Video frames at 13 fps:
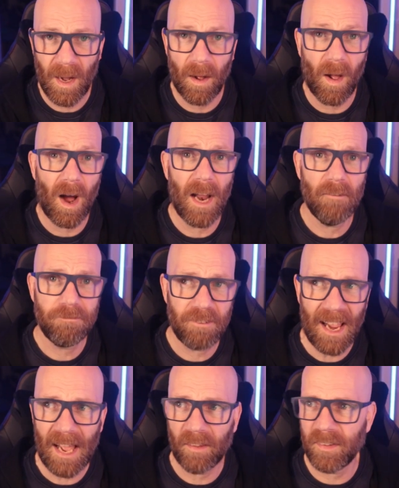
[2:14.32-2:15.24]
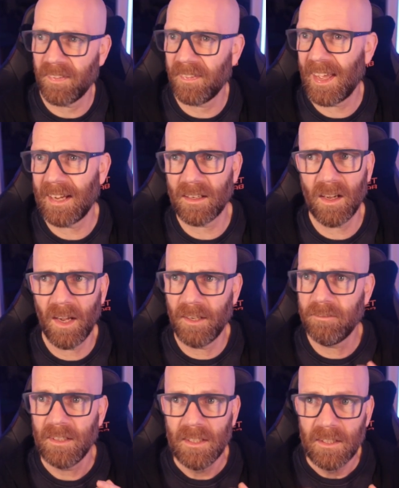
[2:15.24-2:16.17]
But I have found that that
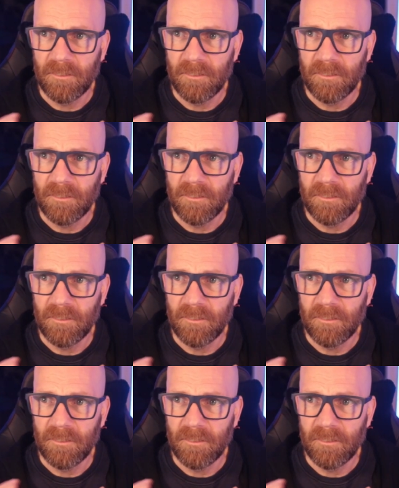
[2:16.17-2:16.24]
kind of